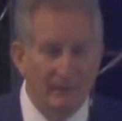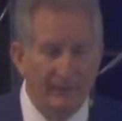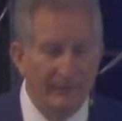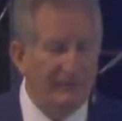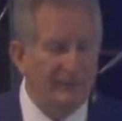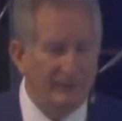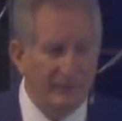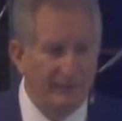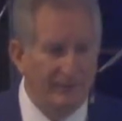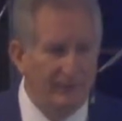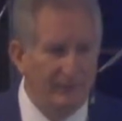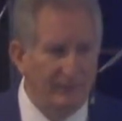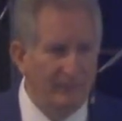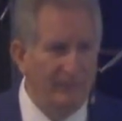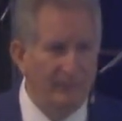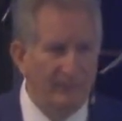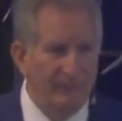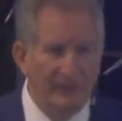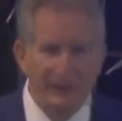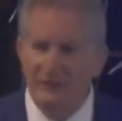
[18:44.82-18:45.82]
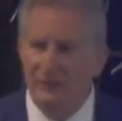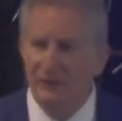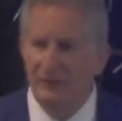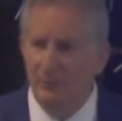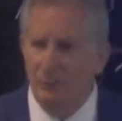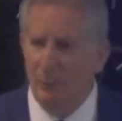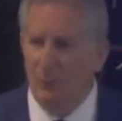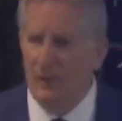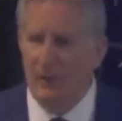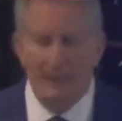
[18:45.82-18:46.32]
this, this
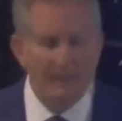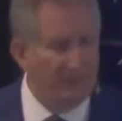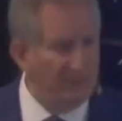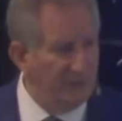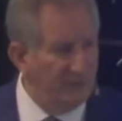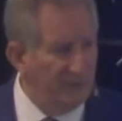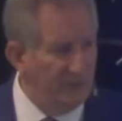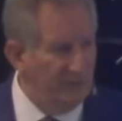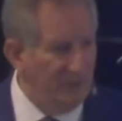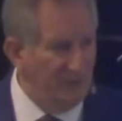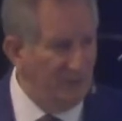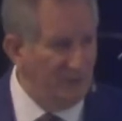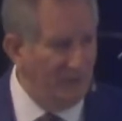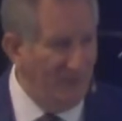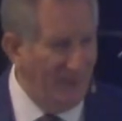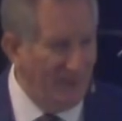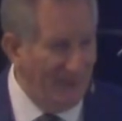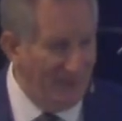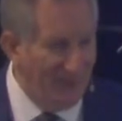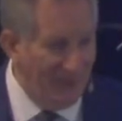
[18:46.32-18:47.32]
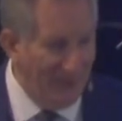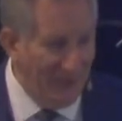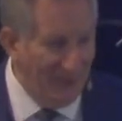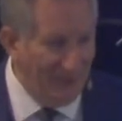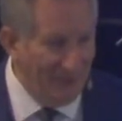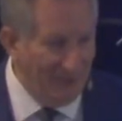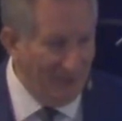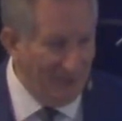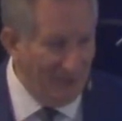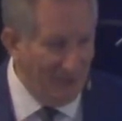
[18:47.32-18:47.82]
isn't what I was anticipating
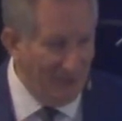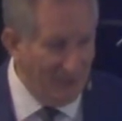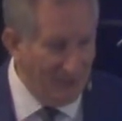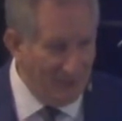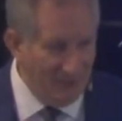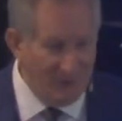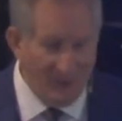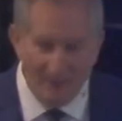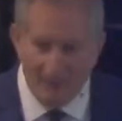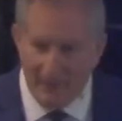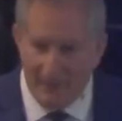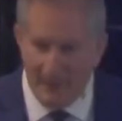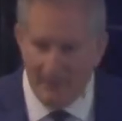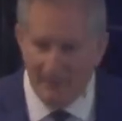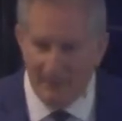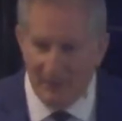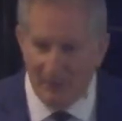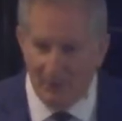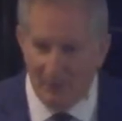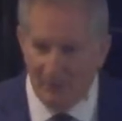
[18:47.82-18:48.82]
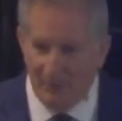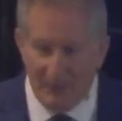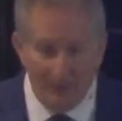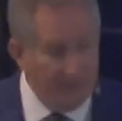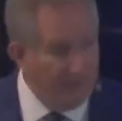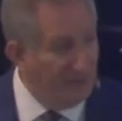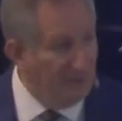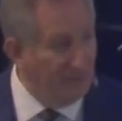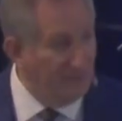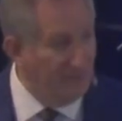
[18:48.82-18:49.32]
hearing. You know, just come get me. Don't tell
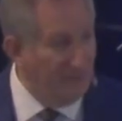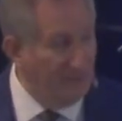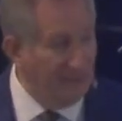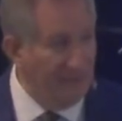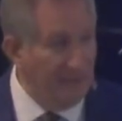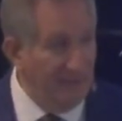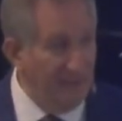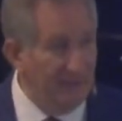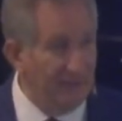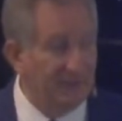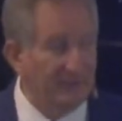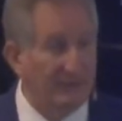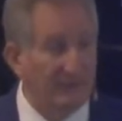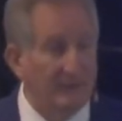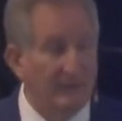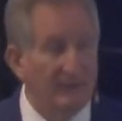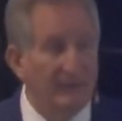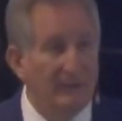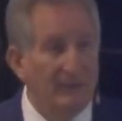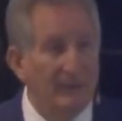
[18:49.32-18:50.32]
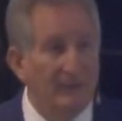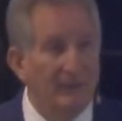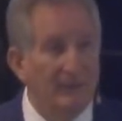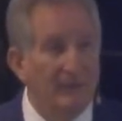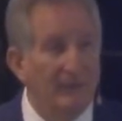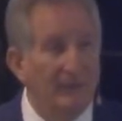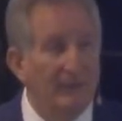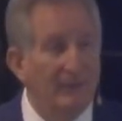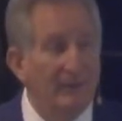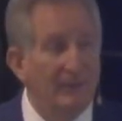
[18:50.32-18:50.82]
me you've got cancer.
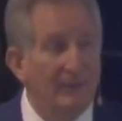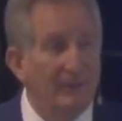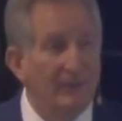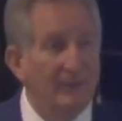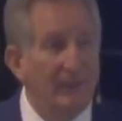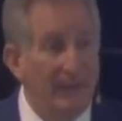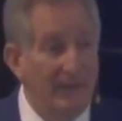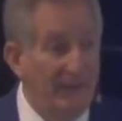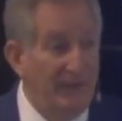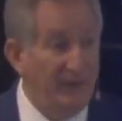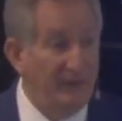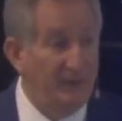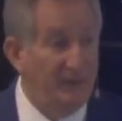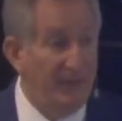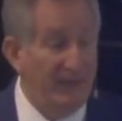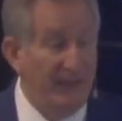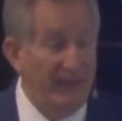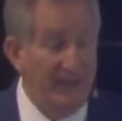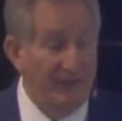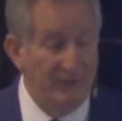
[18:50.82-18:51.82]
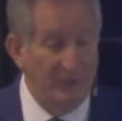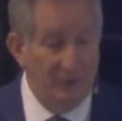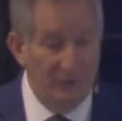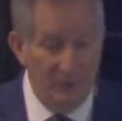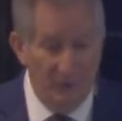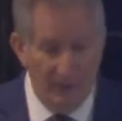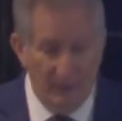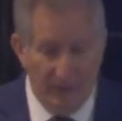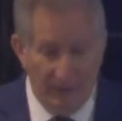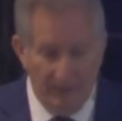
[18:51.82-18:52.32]
And thus began the
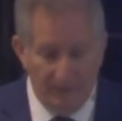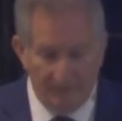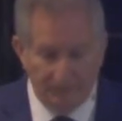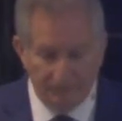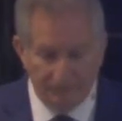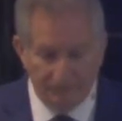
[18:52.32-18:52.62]
journey.